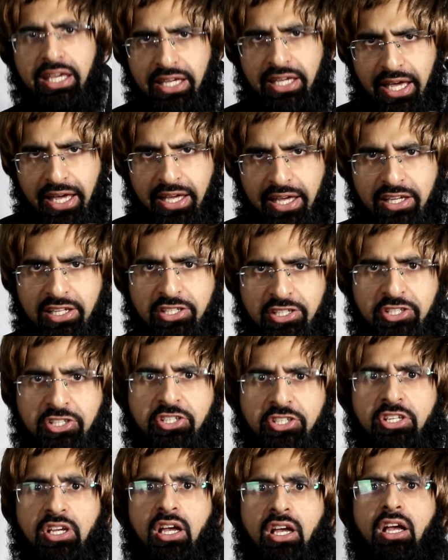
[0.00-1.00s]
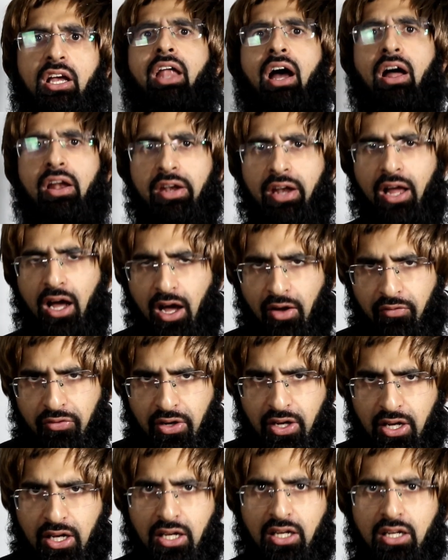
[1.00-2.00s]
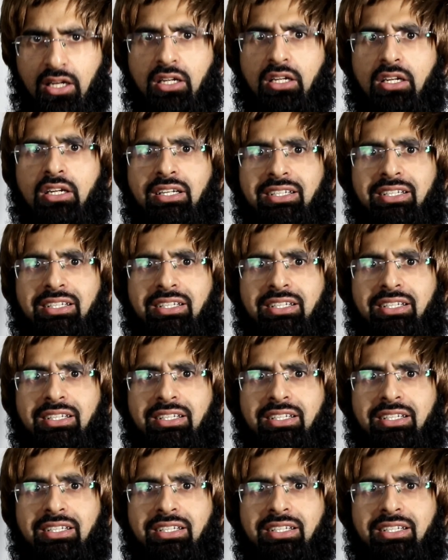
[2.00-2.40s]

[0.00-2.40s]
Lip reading: He is none other